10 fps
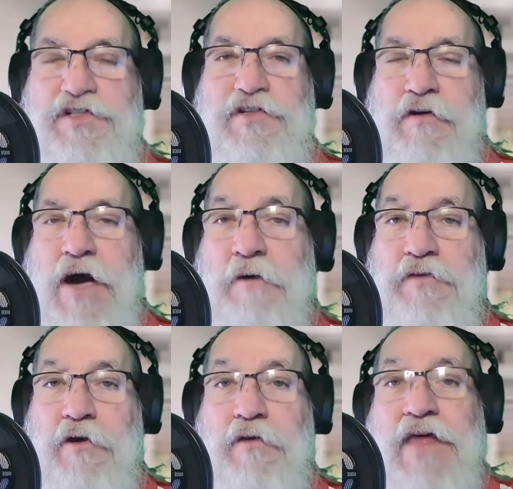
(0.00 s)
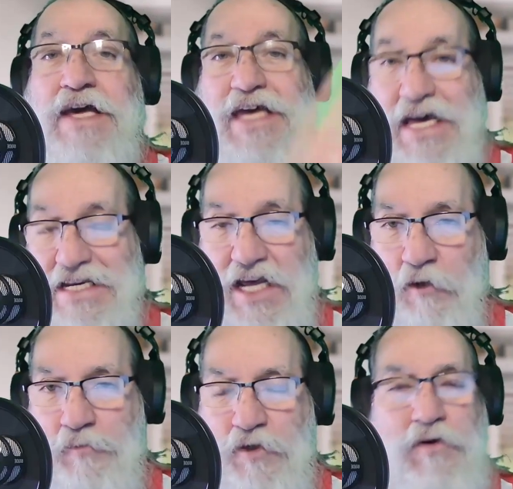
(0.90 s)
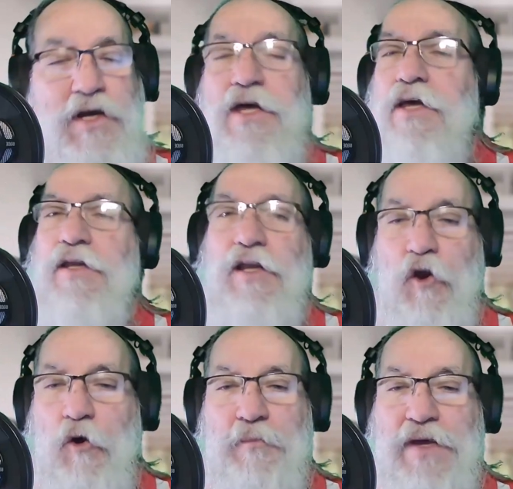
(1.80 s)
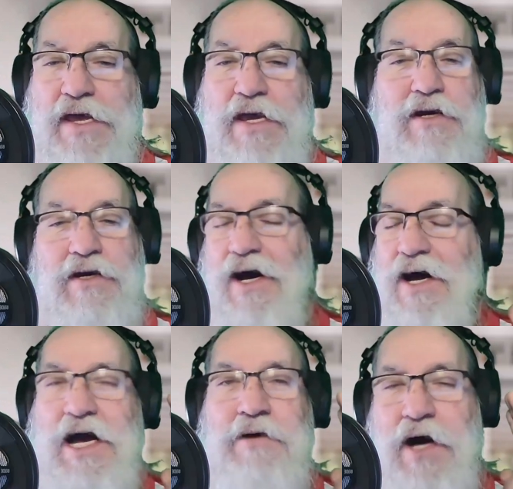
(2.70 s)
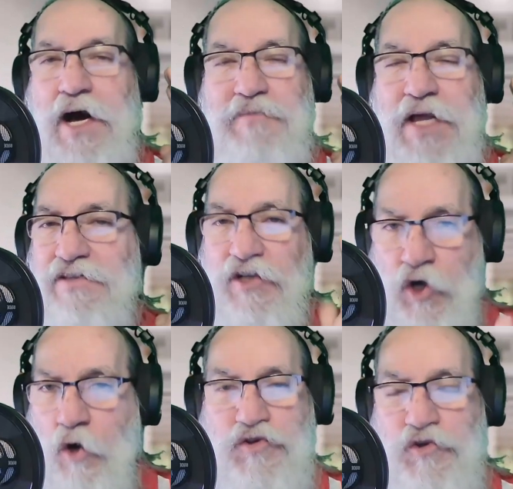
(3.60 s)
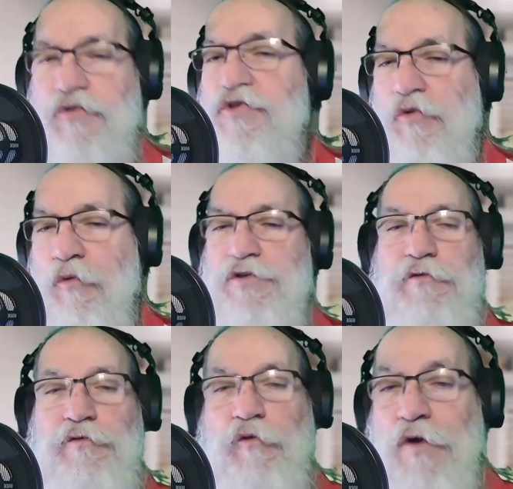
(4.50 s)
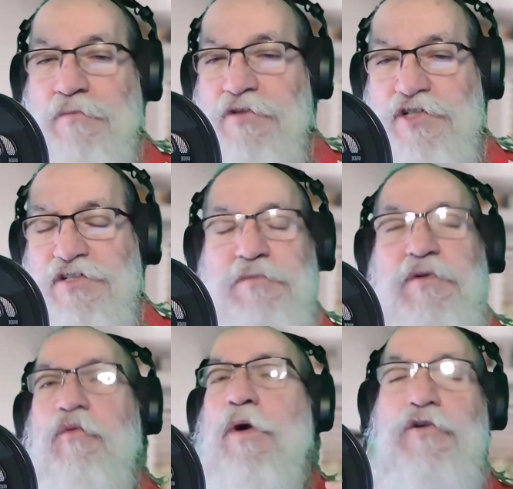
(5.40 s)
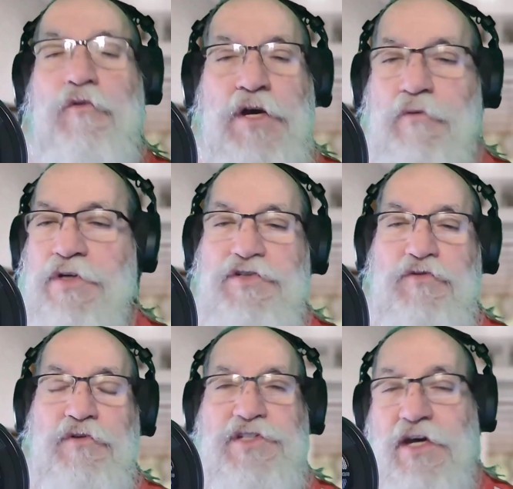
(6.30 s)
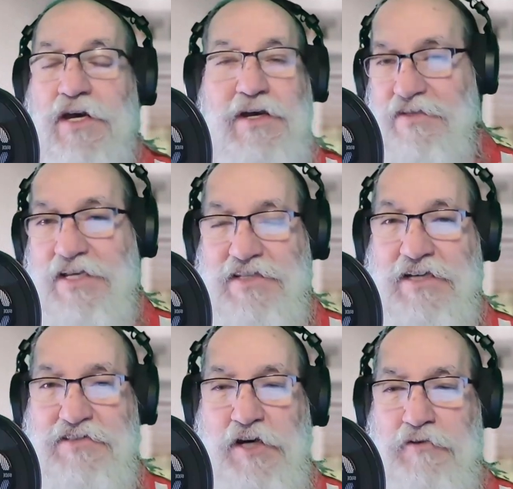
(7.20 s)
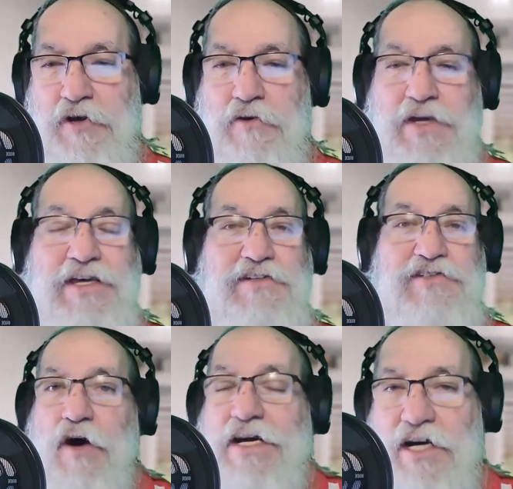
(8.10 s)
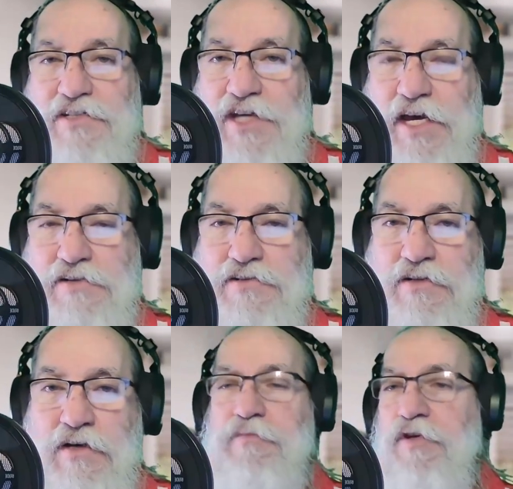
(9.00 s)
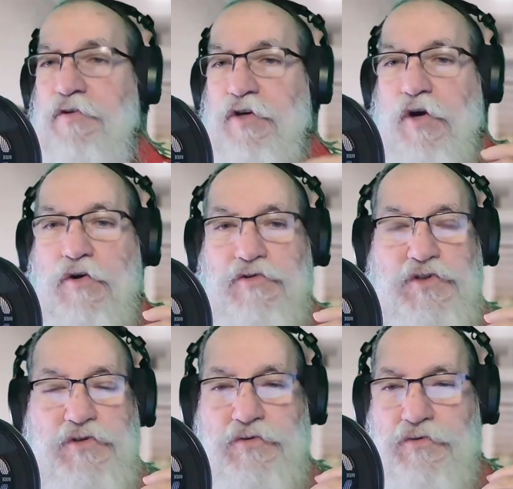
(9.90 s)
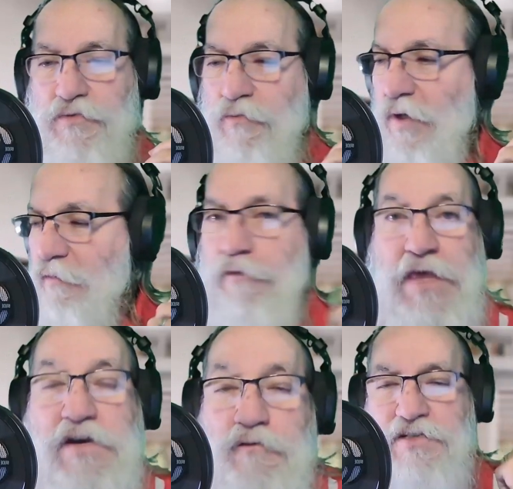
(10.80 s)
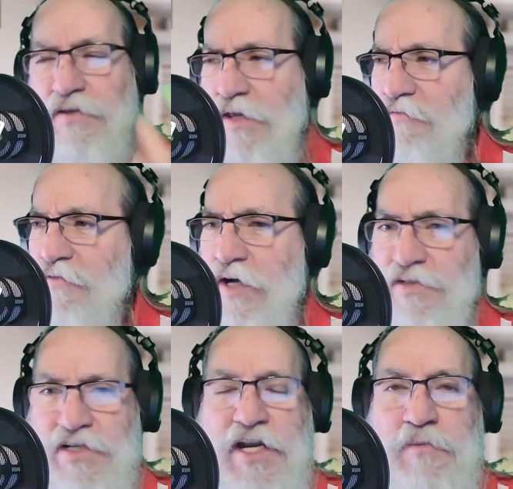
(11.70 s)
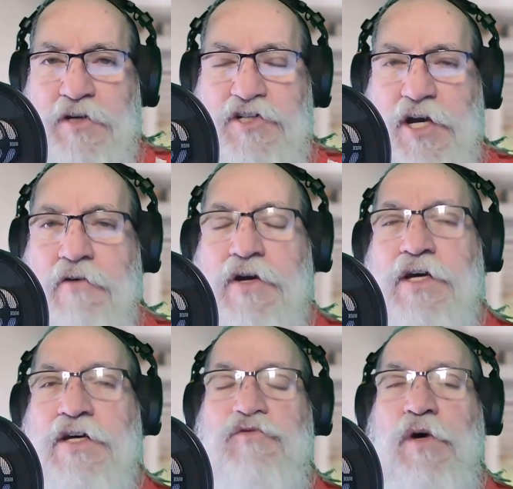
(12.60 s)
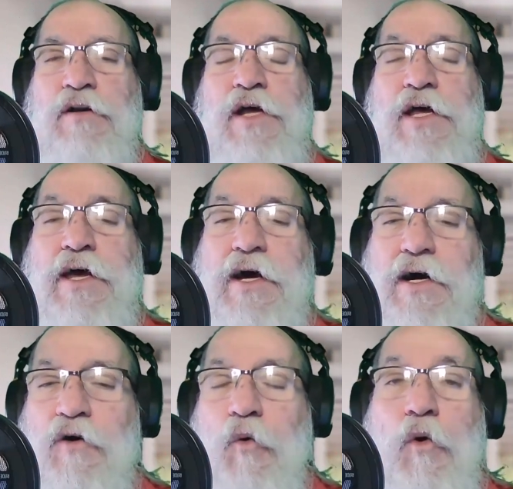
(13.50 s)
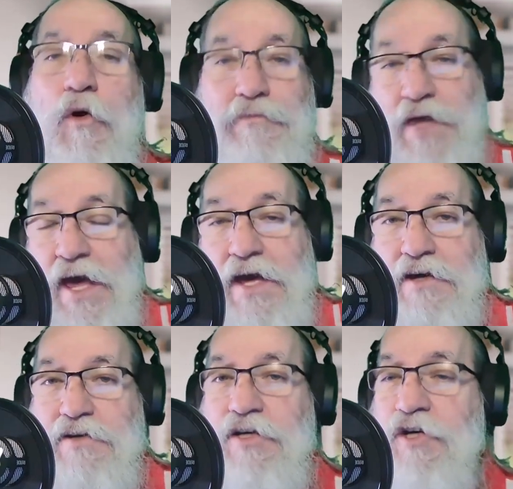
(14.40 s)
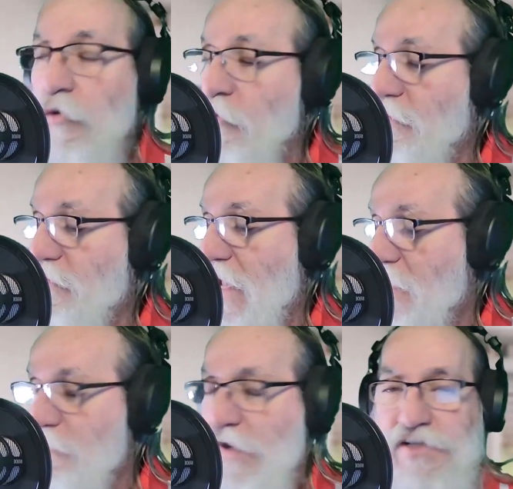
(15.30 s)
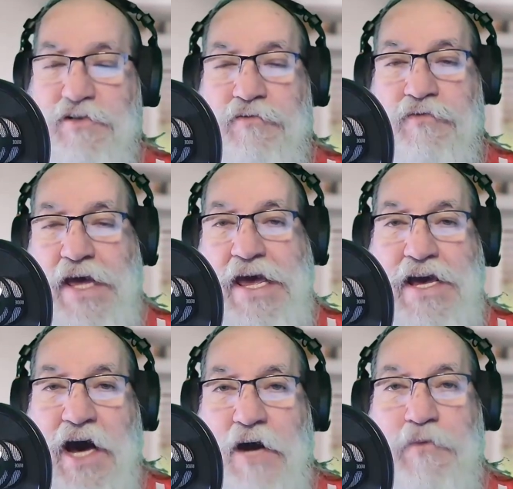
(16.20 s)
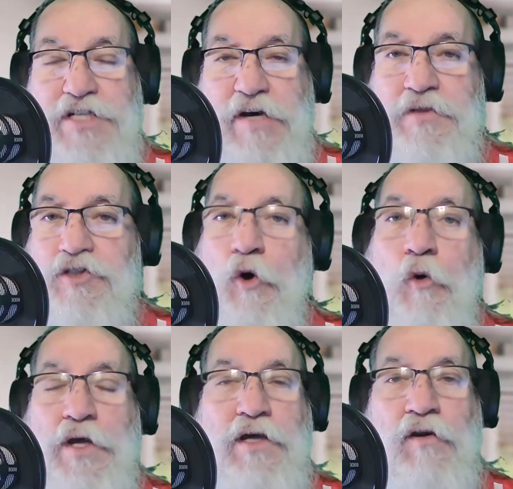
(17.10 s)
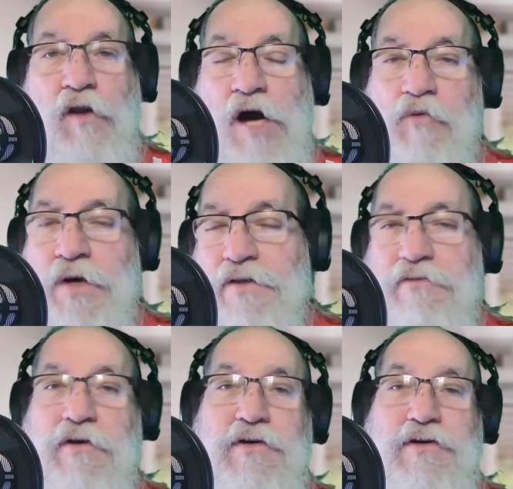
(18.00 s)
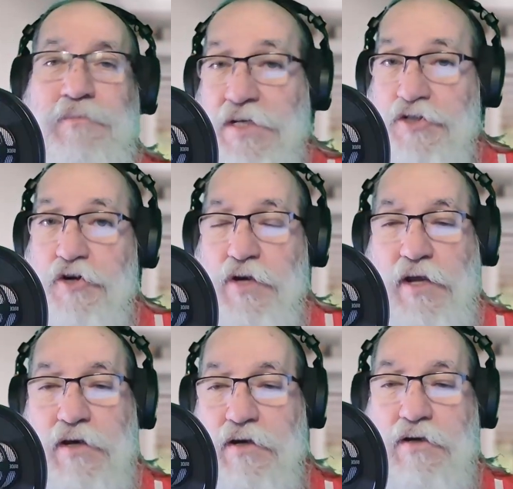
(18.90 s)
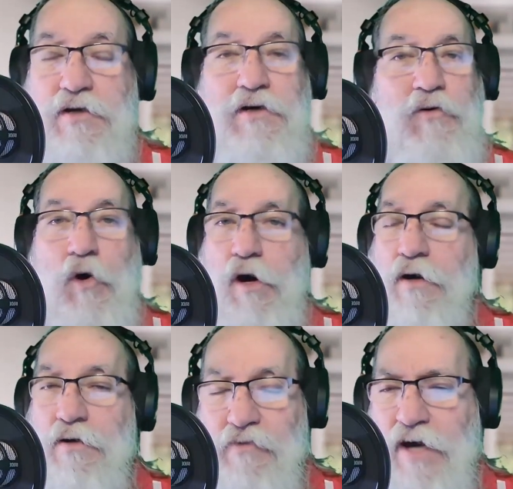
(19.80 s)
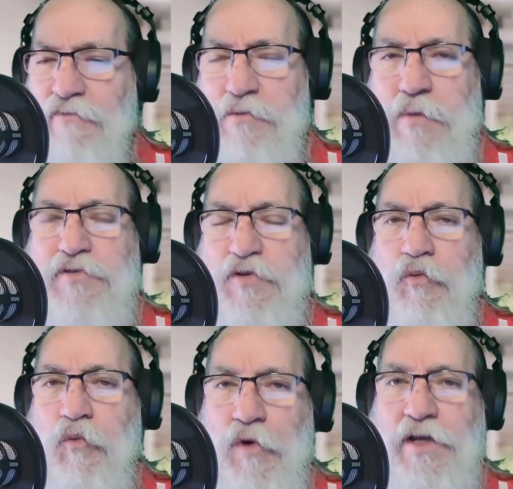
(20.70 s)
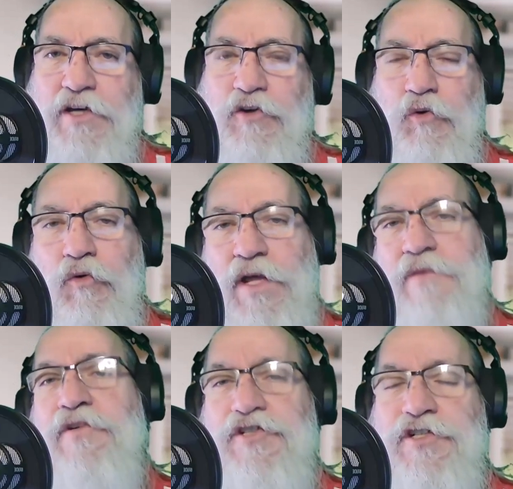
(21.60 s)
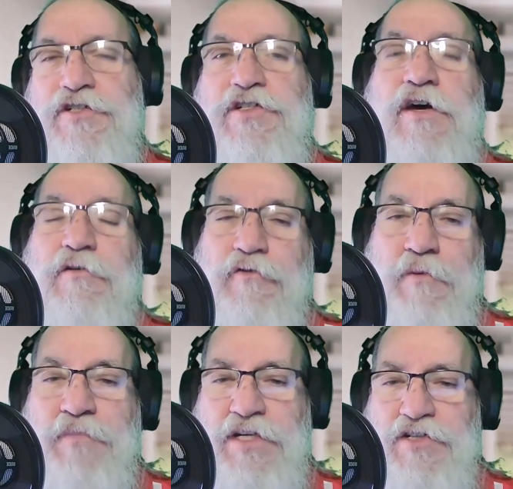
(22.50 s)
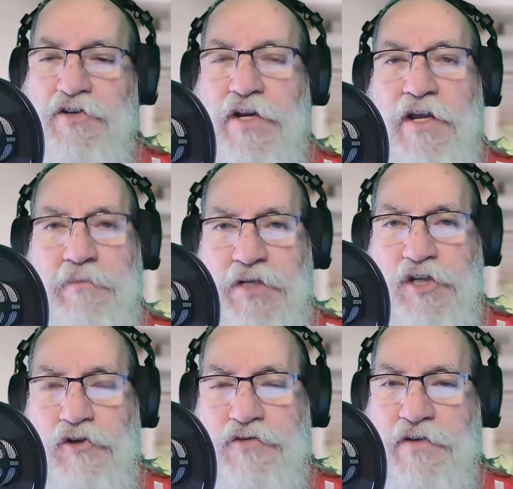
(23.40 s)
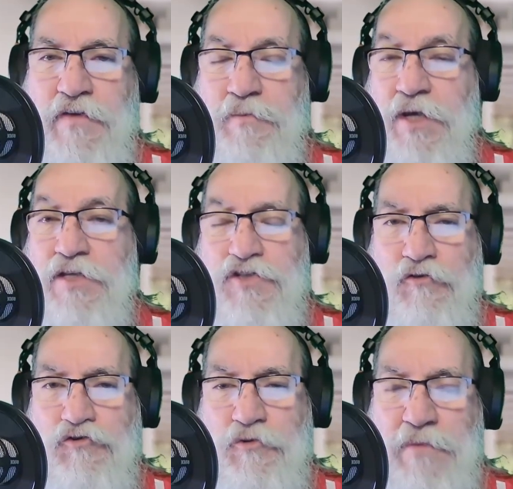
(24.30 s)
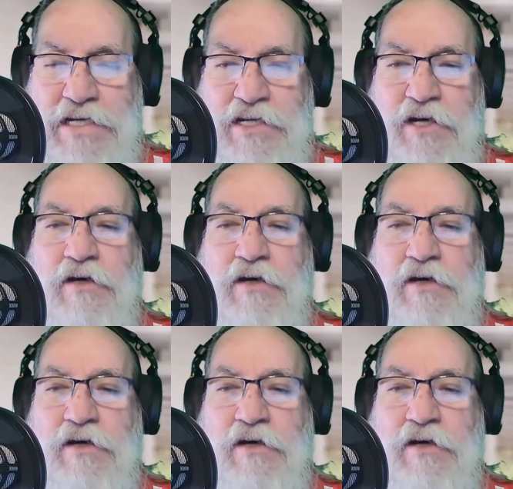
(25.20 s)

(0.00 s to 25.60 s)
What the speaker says: that are out there that can help you. Little old me, I'm not the go-to source for images. I mean, one great resource that's out there is Icons 8. You could go to Theme? They've got an image area as well. Or heck, with the advent of AI, which I've been toying a lot with, Midjourney. I've come up with some really cool images from Midjourney and been using them in social media.